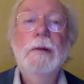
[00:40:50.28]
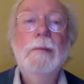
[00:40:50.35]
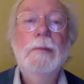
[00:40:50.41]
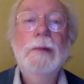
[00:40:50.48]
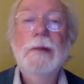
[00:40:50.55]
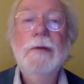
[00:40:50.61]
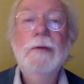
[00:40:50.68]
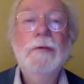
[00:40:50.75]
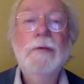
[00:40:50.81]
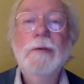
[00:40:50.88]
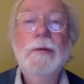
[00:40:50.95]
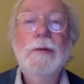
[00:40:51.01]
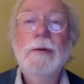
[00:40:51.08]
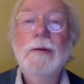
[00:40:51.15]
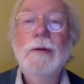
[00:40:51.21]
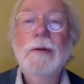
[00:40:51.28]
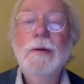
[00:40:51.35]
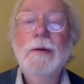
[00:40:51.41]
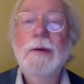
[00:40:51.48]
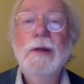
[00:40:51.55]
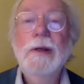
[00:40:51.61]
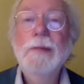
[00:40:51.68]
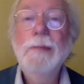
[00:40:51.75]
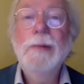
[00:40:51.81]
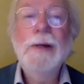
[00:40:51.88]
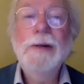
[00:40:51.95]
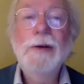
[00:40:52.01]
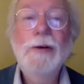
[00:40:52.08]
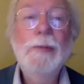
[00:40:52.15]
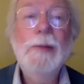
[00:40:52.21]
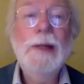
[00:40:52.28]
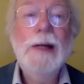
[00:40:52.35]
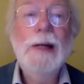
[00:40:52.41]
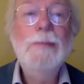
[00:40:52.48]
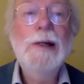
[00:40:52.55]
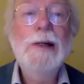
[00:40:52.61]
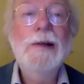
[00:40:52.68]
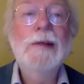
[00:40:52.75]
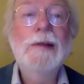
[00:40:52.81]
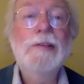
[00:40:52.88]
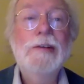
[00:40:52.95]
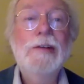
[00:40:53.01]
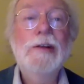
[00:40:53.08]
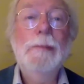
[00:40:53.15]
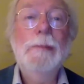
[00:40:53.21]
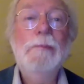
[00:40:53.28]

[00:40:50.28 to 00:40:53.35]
because it might not become a cluster.